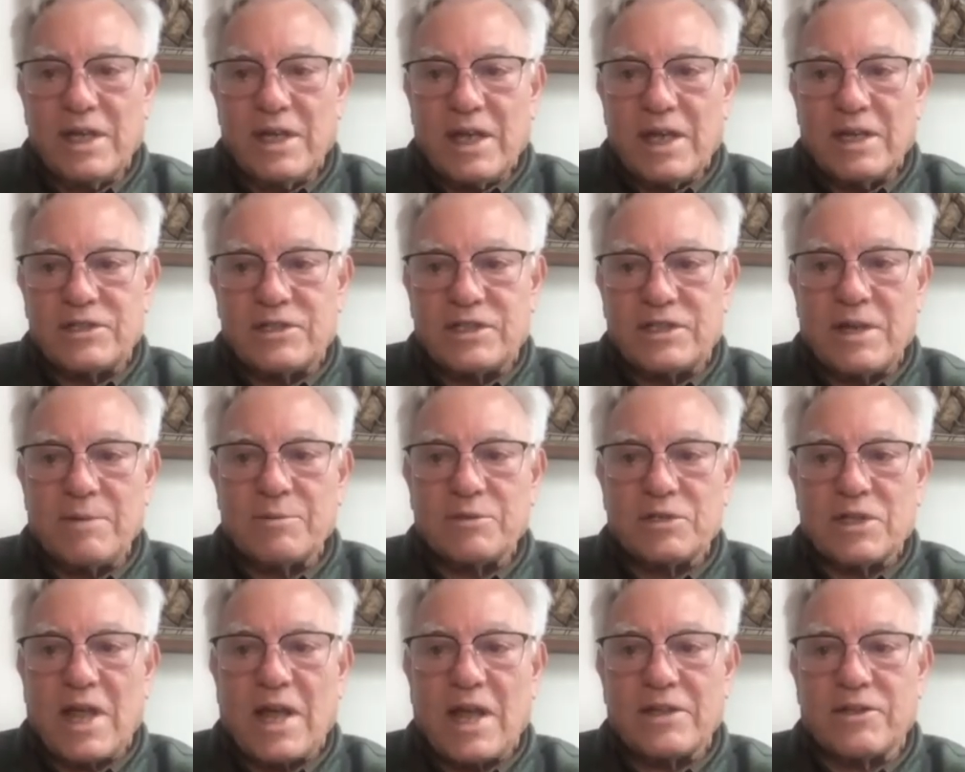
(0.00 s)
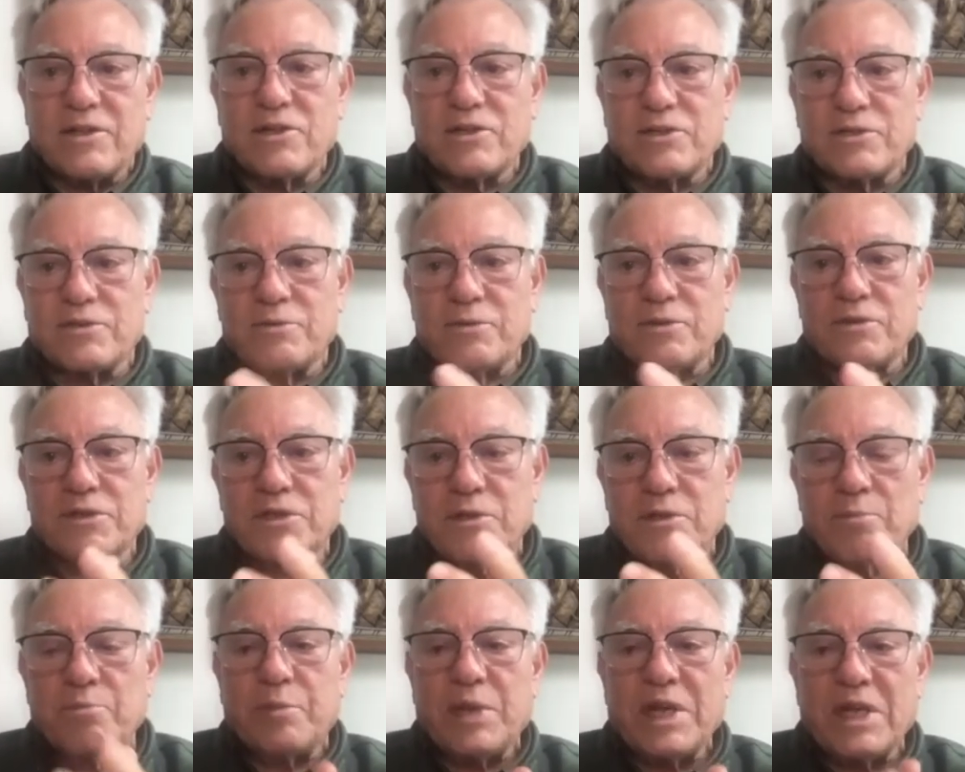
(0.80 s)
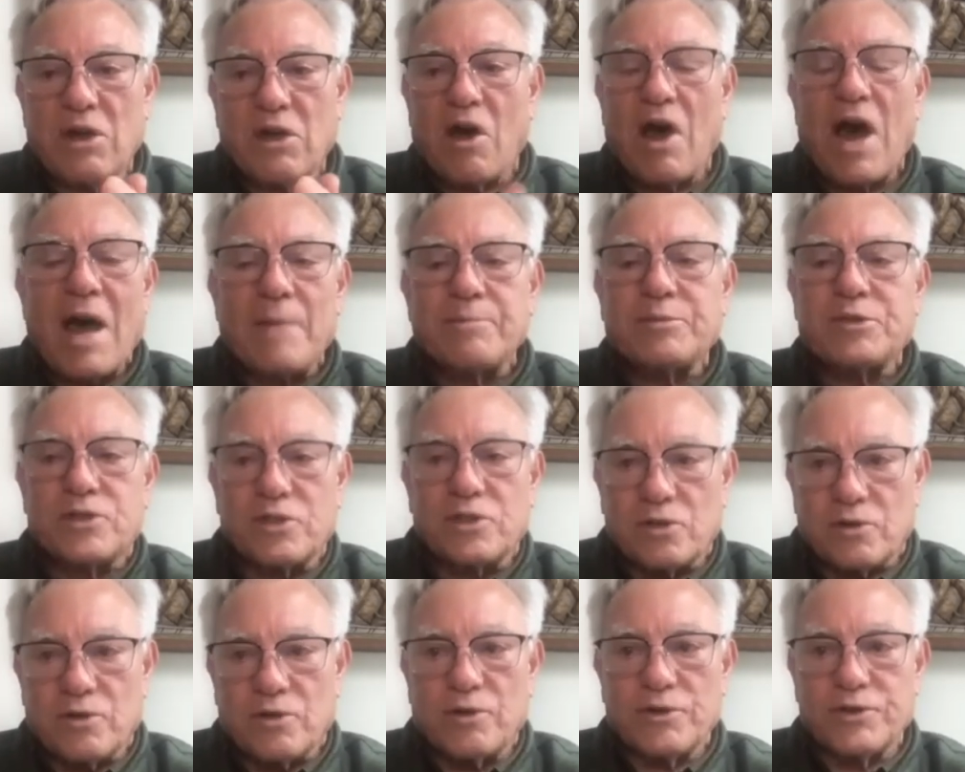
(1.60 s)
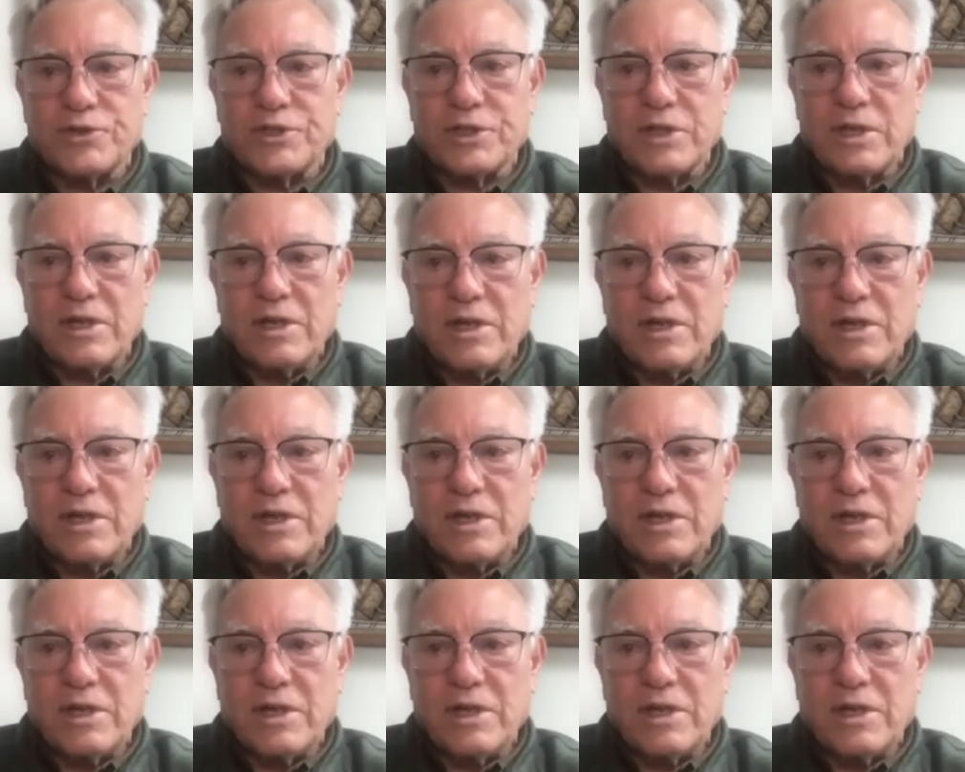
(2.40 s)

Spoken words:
It seems like there's some big obstacles